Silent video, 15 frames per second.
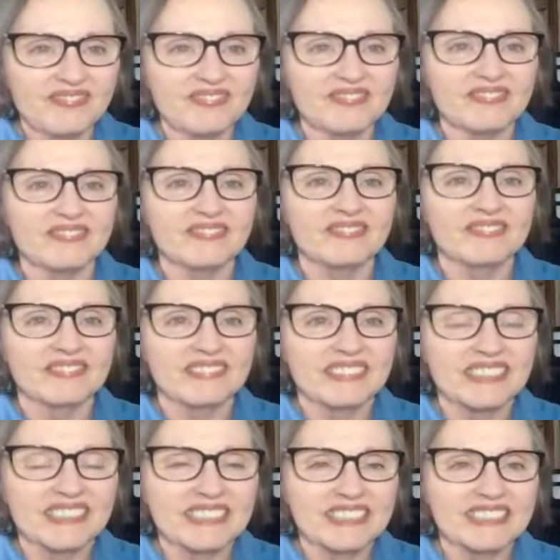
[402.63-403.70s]

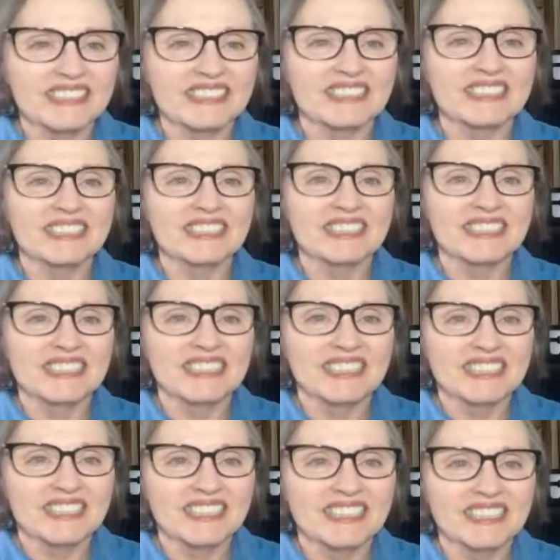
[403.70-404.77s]

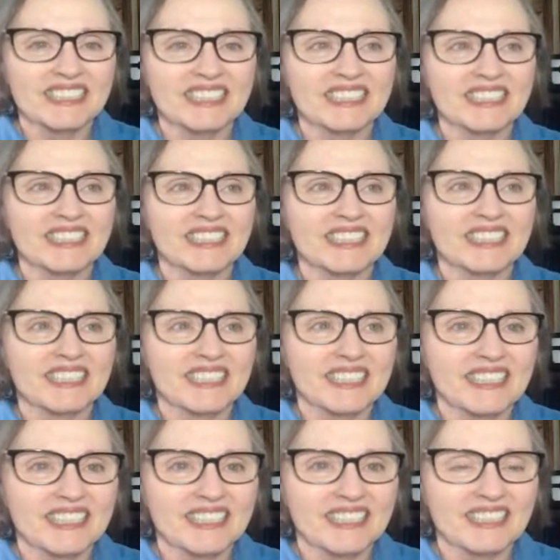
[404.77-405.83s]

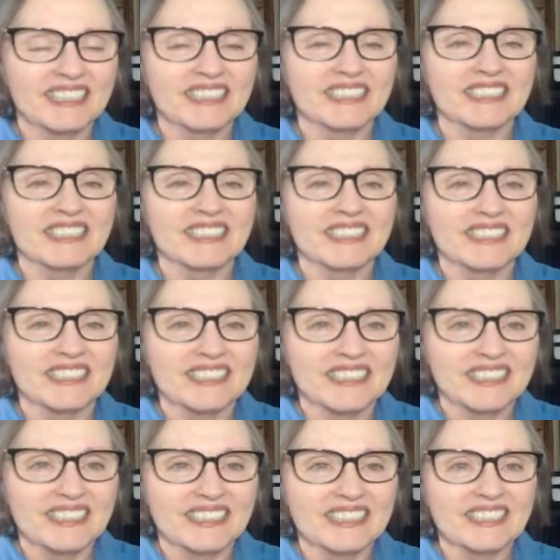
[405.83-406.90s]

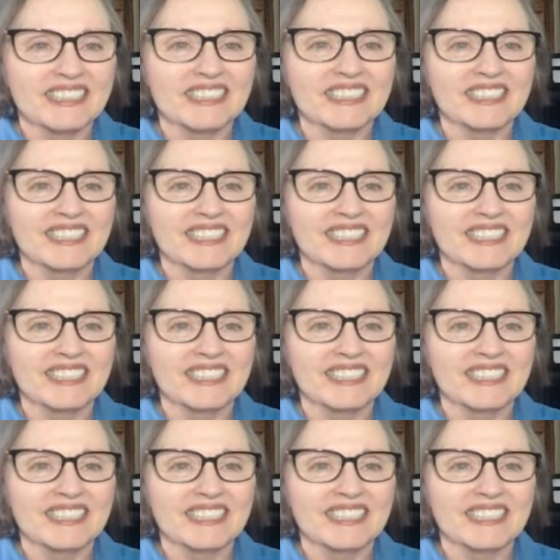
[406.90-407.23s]
No words are spoken by the person on screen.